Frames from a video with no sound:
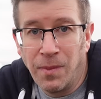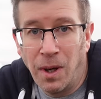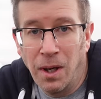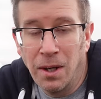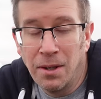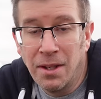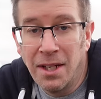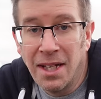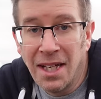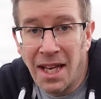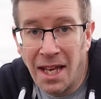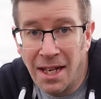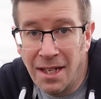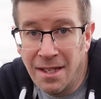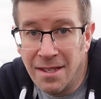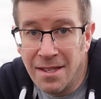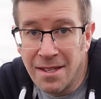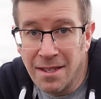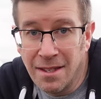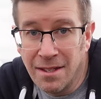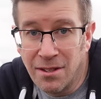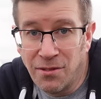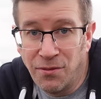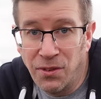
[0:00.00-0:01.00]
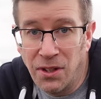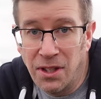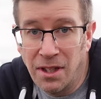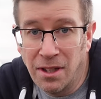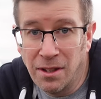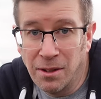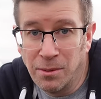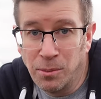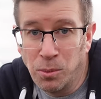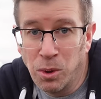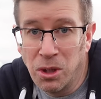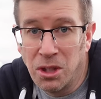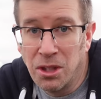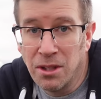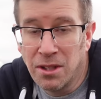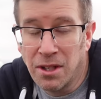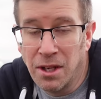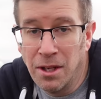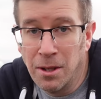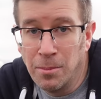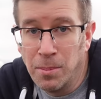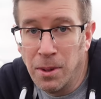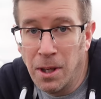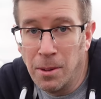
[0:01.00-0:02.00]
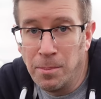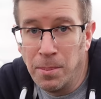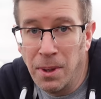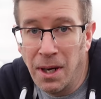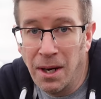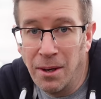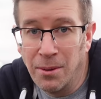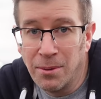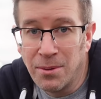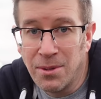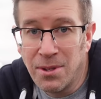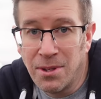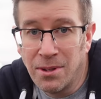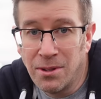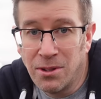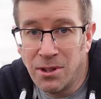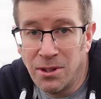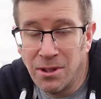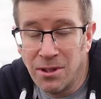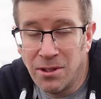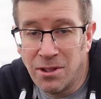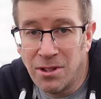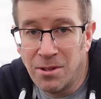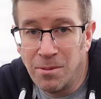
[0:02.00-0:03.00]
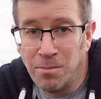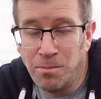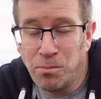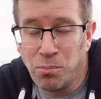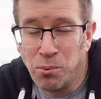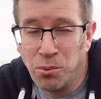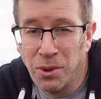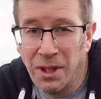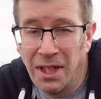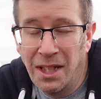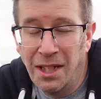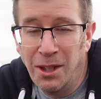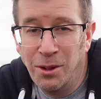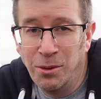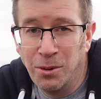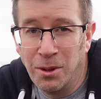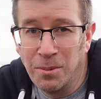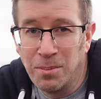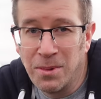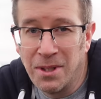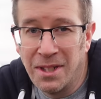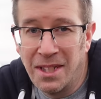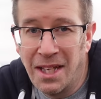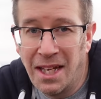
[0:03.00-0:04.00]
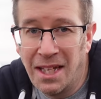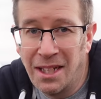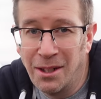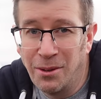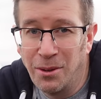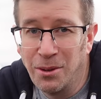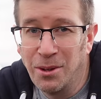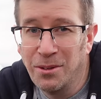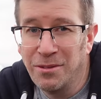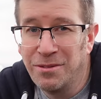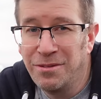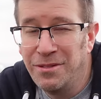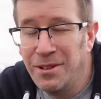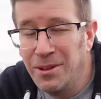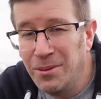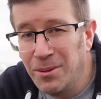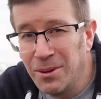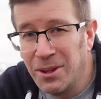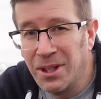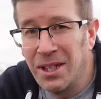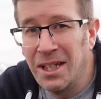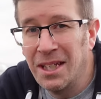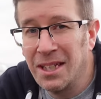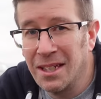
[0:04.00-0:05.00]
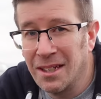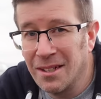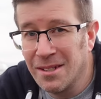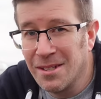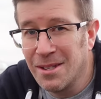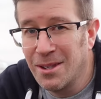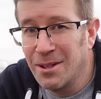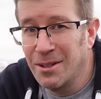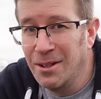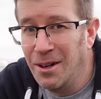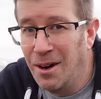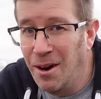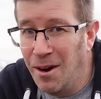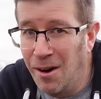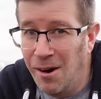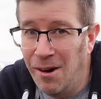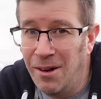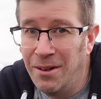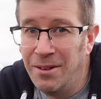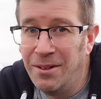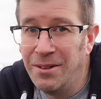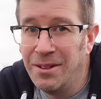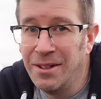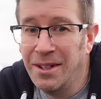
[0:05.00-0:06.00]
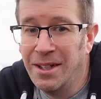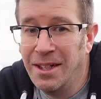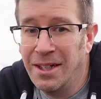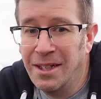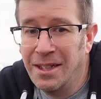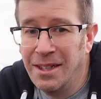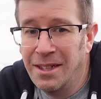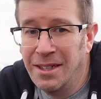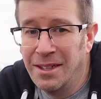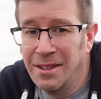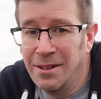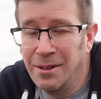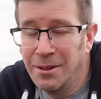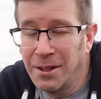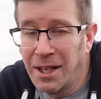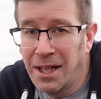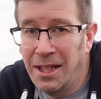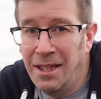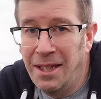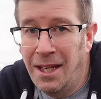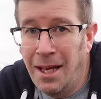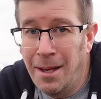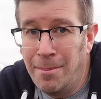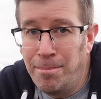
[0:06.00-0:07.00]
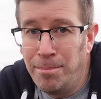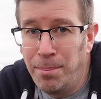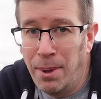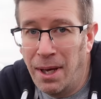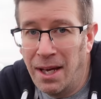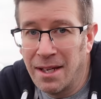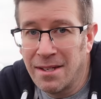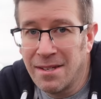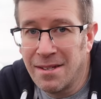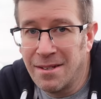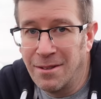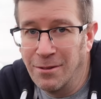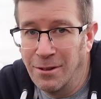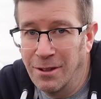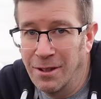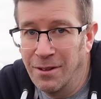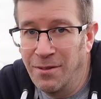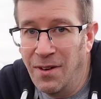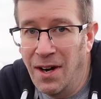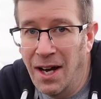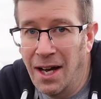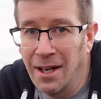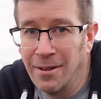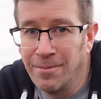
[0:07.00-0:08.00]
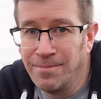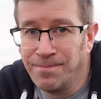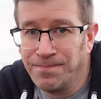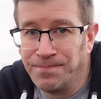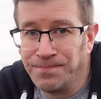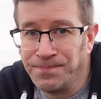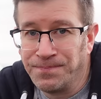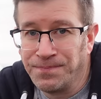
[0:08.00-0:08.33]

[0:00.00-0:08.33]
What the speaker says: I'm going to get into this video, which is going to be about just bringing you up to date on a few things that aren't looking their best on the van.